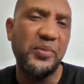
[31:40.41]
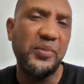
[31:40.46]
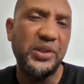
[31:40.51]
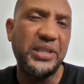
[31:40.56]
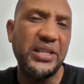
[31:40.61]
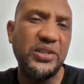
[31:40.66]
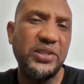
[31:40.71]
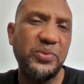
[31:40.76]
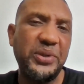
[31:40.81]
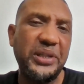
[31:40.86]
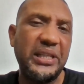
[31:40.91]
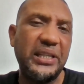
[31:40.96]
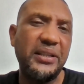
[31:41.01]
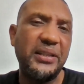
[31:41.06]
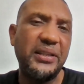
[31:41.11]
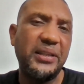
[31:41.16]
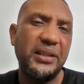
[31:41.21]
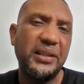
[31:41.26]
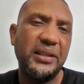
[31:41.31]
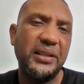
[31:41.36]
but is
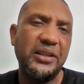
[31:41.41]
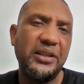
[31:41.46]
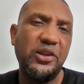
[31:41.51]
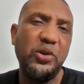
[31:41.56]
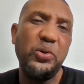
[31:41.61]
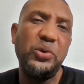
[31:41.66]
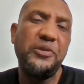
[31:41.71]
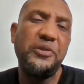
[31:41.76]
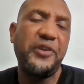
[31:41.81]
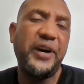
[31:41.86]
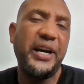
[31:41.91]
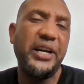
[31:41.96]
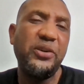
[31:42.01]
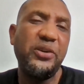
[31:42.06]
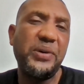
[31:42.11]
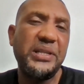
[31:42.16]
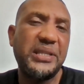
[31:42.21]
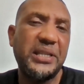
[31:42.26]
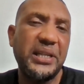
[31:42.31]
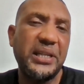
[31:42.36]
really glorifying
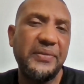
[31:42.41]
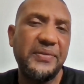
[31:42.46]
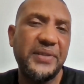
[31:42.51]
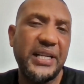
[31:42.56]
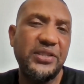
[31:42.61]
ourselves.